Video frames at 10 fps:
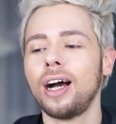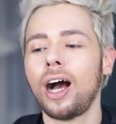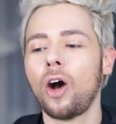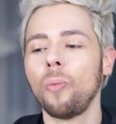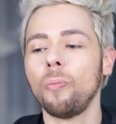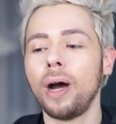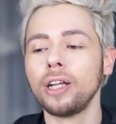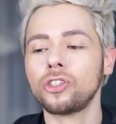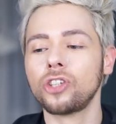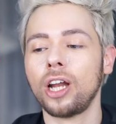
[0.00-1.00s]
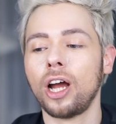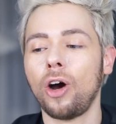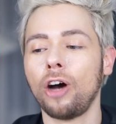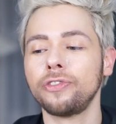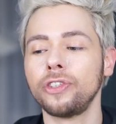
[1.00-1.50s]
how much and how
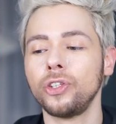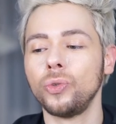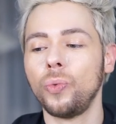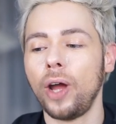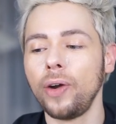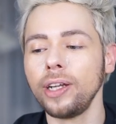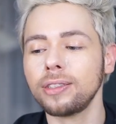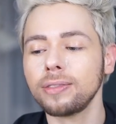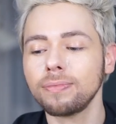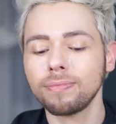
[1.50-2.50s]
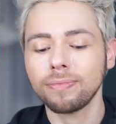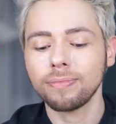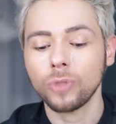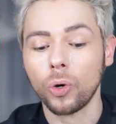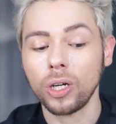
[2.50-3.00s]
often you wear it
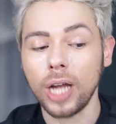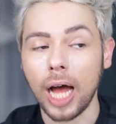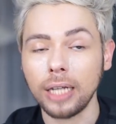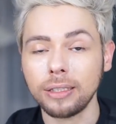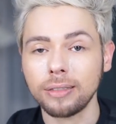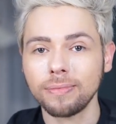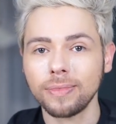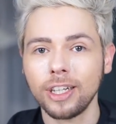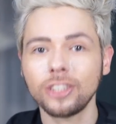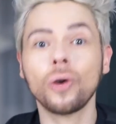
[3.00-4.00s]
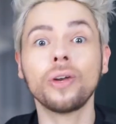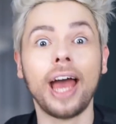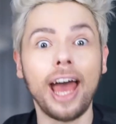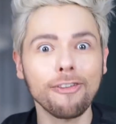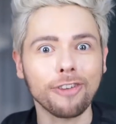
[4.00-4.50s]
or not,
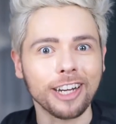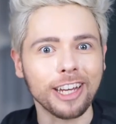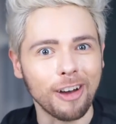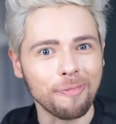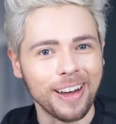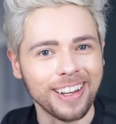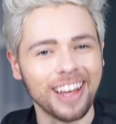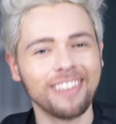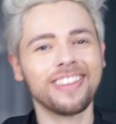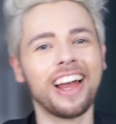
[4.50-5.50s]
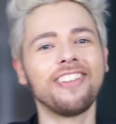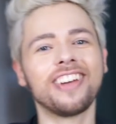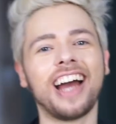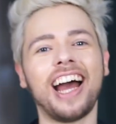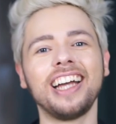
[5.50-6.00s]
don't ever give up on love. Love you
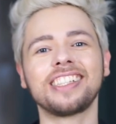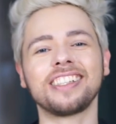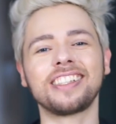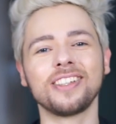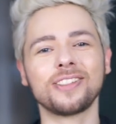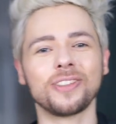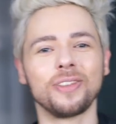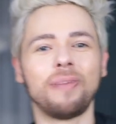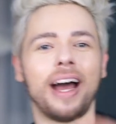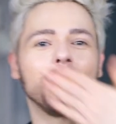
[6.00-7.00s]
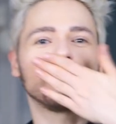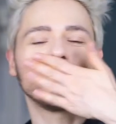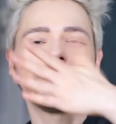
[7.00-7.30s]
guys and see you soon. Bye.